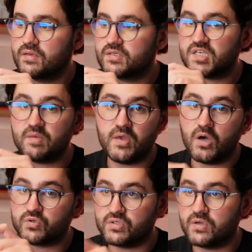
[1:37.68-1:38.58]

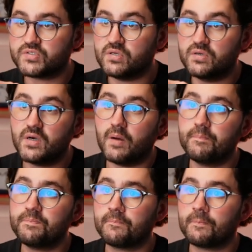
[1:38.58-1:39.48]
CBO is not turned
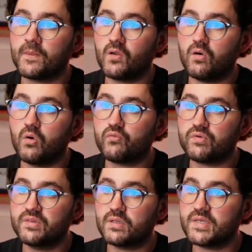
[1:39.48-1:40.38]
on.
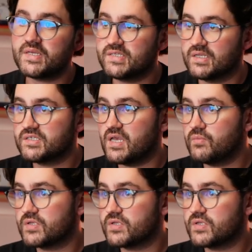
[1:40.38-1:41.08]
Over in the leads ad set,